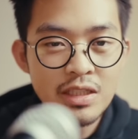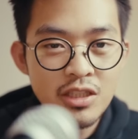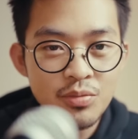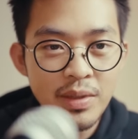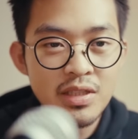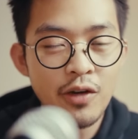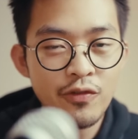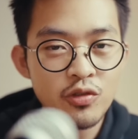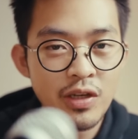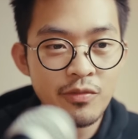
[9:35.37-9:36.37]
that just makes it
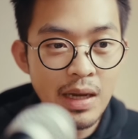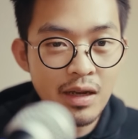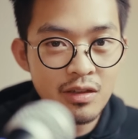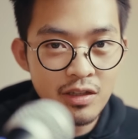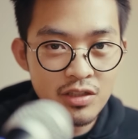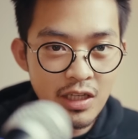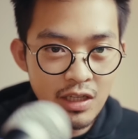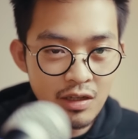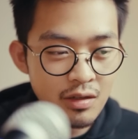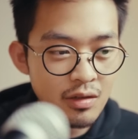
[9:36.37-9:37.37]
helpful to have backlinks
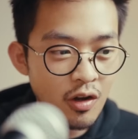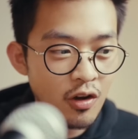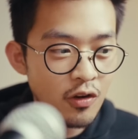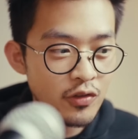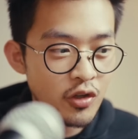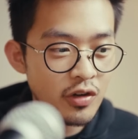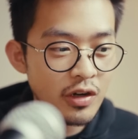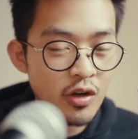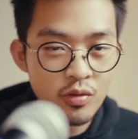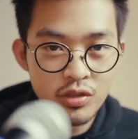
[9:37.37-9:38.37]
in all of your
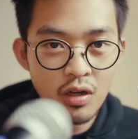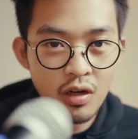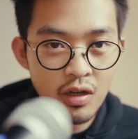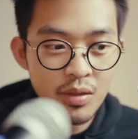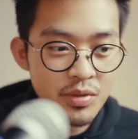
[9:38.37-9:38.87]
notes on